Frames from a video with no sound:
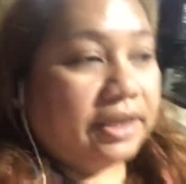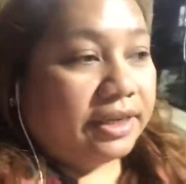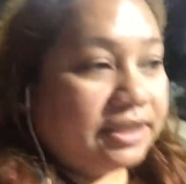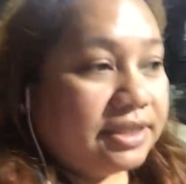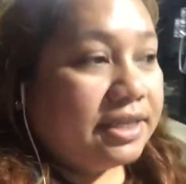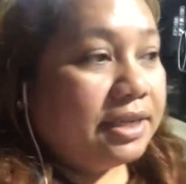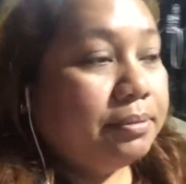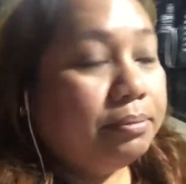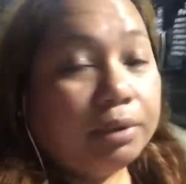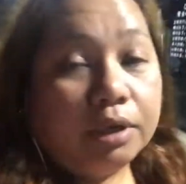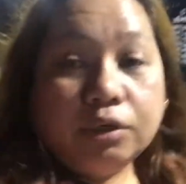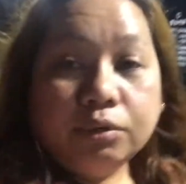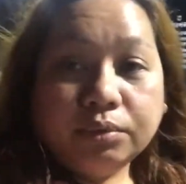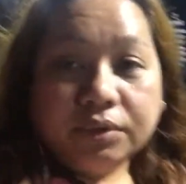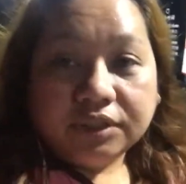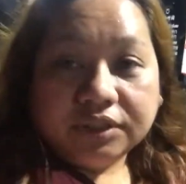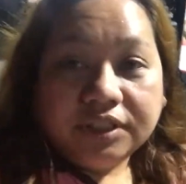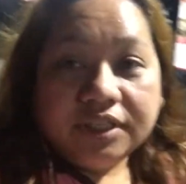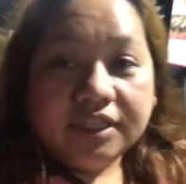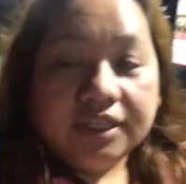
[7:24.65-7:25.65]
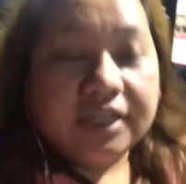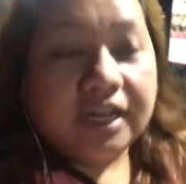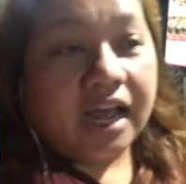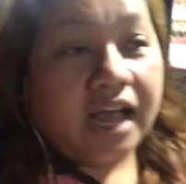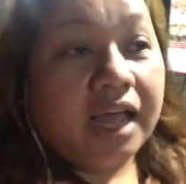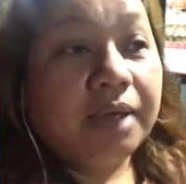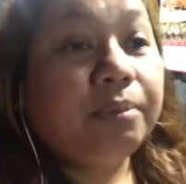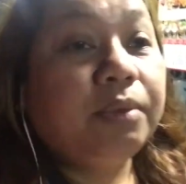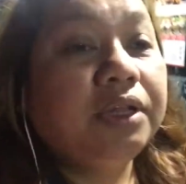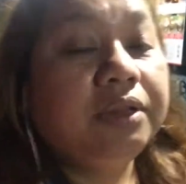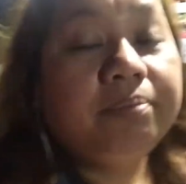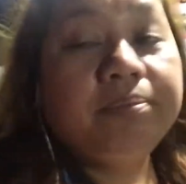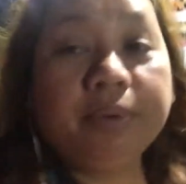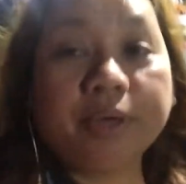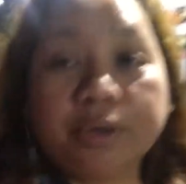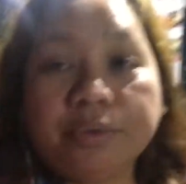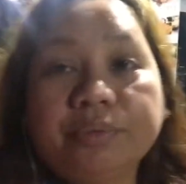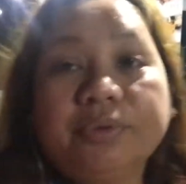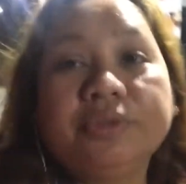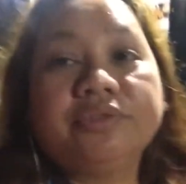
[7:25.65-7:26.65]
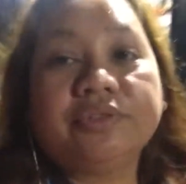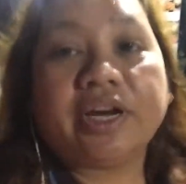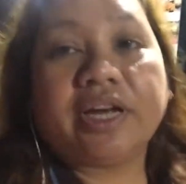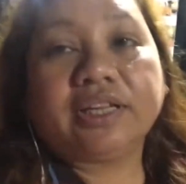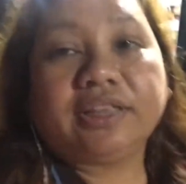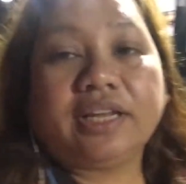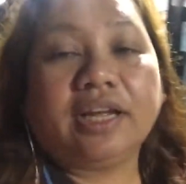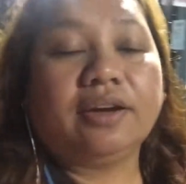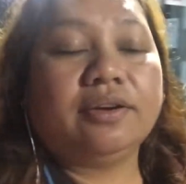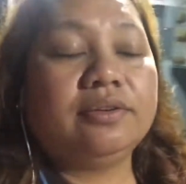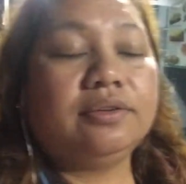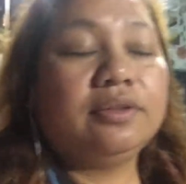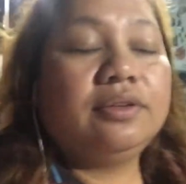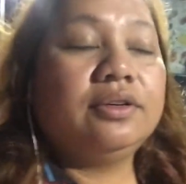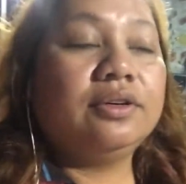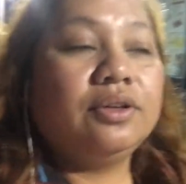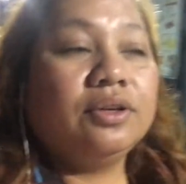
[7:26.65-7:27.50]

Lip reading: It's in Burwood. I'm in Burwood right now.